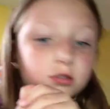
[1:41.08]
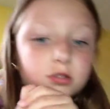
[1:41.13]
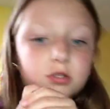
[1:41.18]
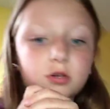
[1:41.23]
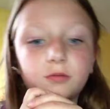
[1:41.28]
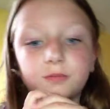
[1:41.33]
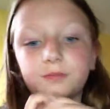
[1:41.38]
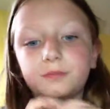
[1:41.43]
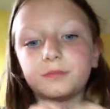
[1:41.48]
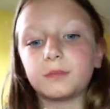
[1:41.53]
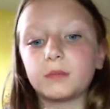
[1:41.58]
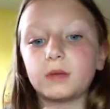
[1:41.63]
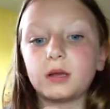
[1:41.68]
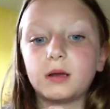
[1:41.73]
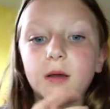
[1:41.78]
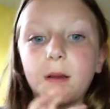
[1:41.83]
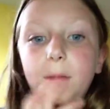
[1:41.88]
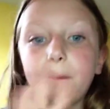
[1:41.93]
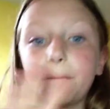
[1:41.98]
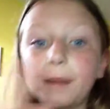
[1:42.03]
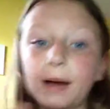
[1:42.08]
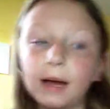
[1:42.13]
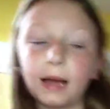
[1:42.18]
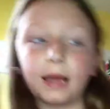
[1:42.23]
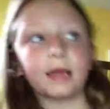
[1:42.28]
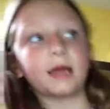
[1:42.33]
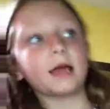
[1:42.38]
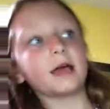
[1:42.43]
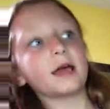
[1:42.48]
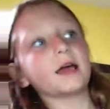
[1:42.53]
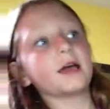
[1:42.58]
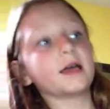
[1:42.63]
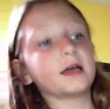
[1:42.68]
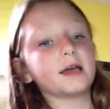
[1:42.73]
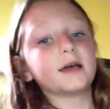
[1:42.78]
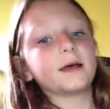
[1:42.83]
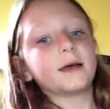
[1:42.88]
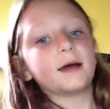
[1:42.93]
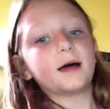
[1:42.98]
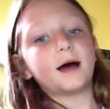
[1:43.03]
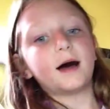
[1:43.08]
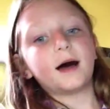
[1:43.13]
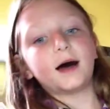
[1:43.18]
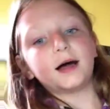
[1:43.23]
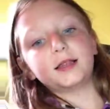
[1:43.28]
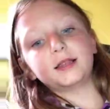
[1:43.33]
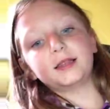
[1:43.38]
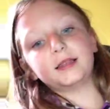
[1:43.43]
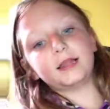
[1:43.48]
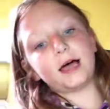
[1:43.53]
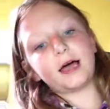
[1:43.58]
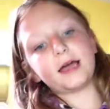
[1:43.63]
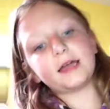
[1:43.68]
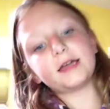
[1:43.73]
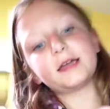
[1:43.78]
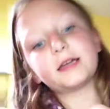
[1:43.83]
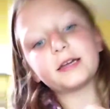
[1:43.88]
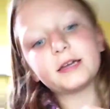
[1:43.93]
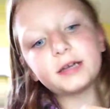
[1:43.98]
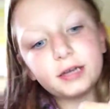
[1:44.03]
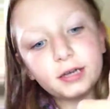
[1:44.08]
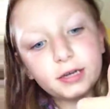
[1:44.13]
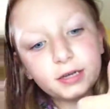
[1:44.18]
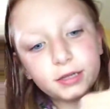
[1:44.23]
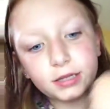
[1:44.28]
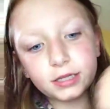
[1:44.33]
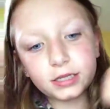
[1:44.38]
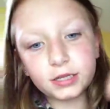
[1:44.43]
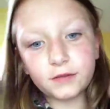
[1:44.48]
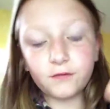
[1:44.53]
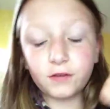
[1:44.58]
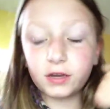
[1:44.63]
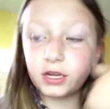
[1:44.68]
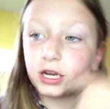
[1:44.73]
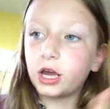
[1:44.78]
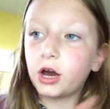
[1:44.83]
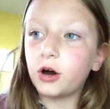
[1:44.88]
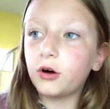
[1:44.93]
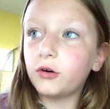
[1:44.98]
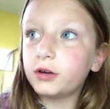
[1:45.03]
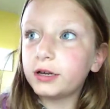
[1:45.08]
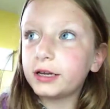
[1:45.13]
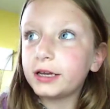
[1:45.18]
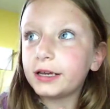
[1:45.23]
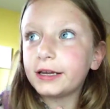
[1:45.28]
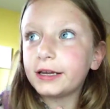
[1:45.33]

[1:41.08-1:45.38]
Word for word: So, bye. Uh, like this video